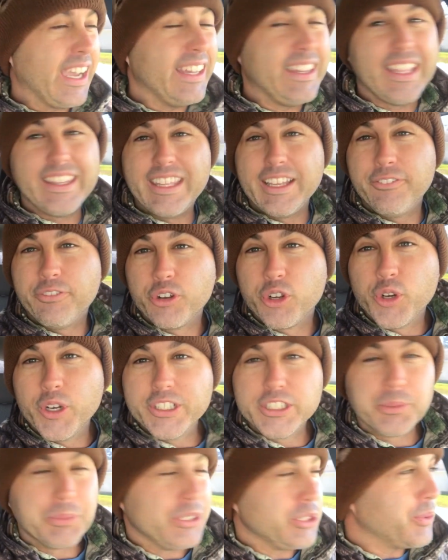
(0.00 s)
got that thing for
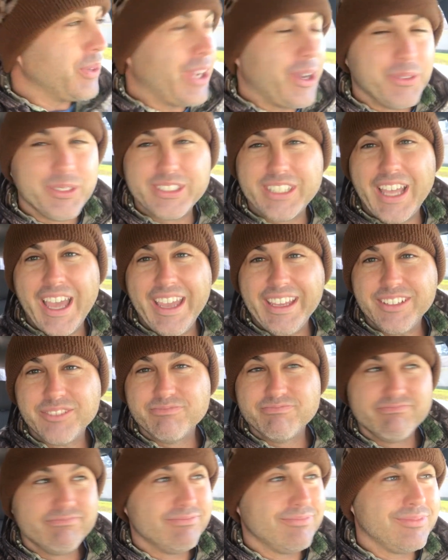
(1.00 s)
Christmas when I was like
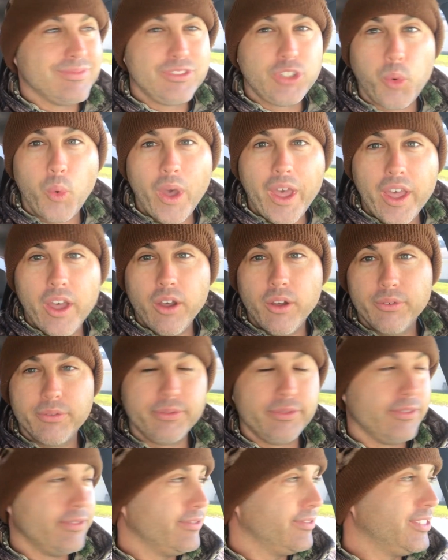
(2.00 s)
12.
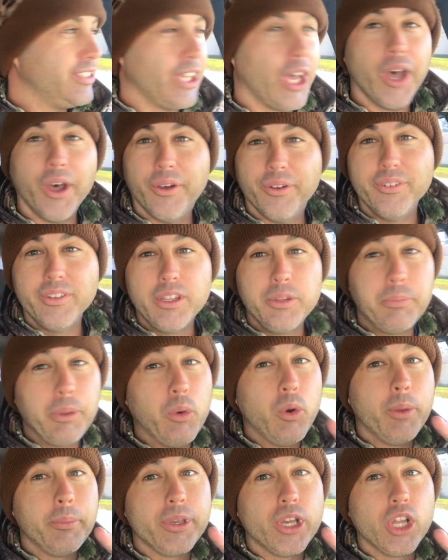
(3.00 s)
So
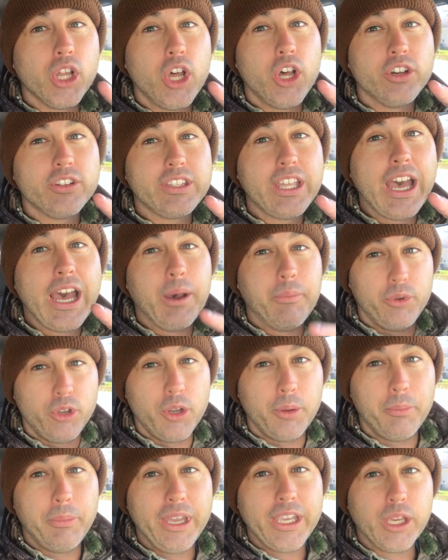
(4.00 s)
been with me a long time. We're
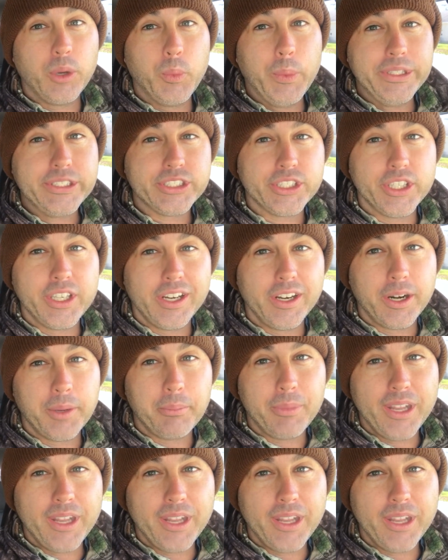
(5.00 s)
gonna make it whistle here in a